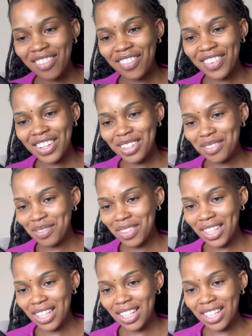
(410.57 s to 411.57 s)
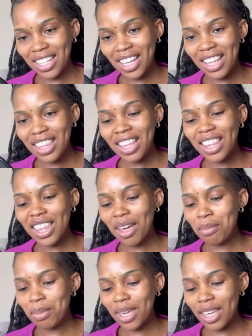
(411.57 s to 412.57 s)
fit me. I think they are
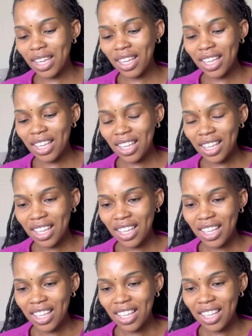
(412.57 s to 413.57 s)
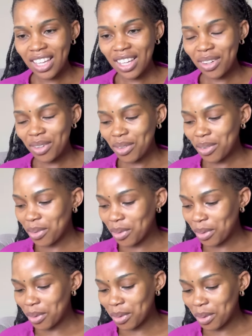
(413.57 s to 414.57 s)
big. I don't
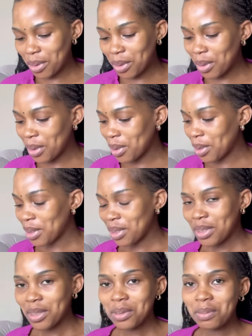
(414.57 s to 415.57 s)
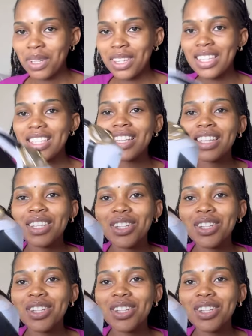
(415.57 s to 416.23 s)
know these are the